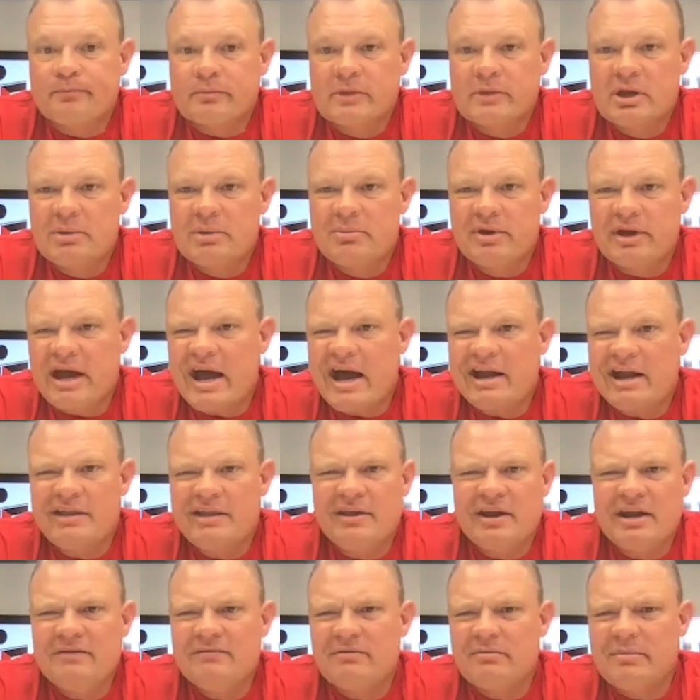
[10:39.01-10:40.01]
You're like, how did
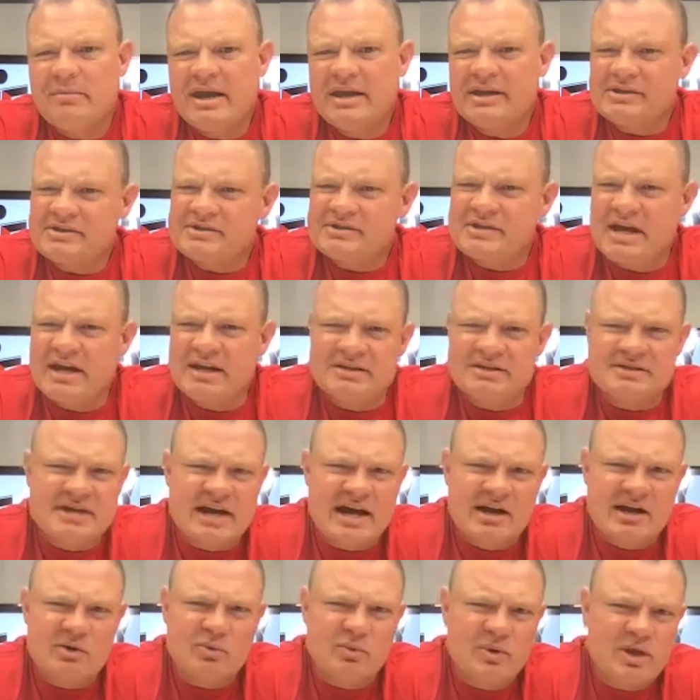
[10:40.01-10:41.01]
that even make sense? How
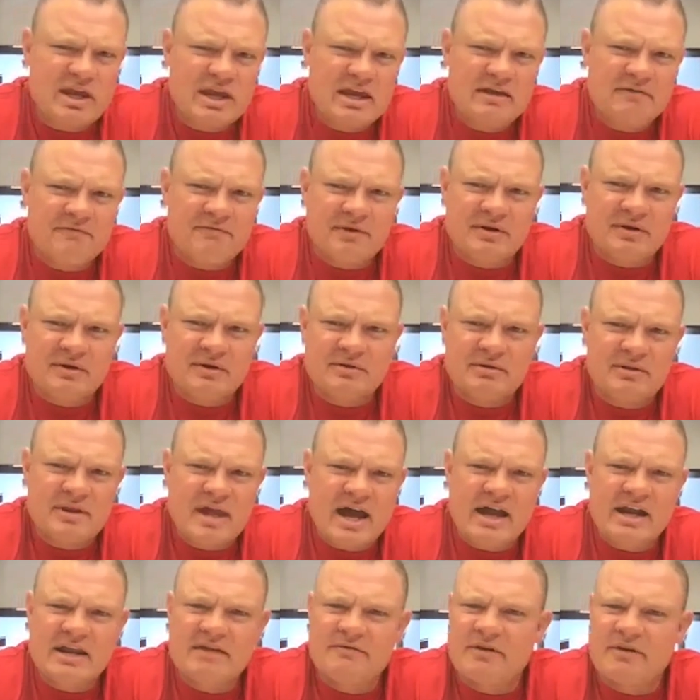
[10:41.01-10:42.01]
did
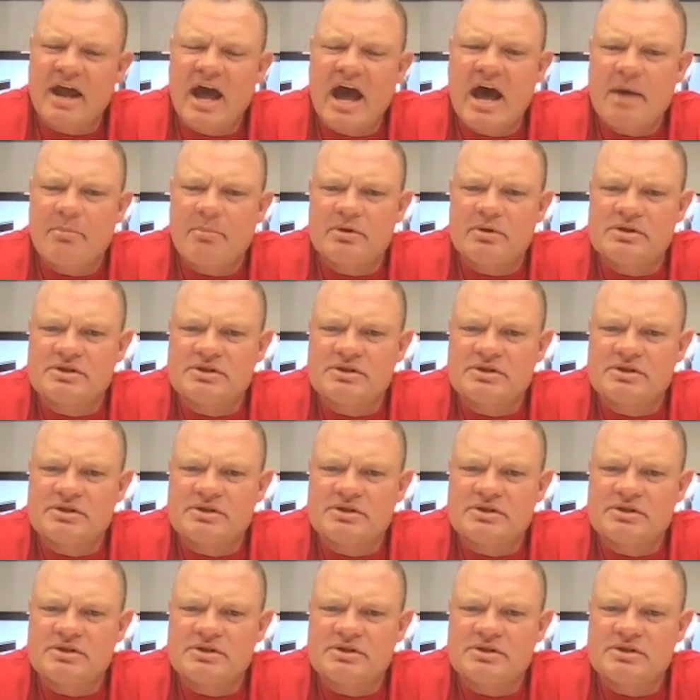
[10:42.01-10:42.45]
that even happen?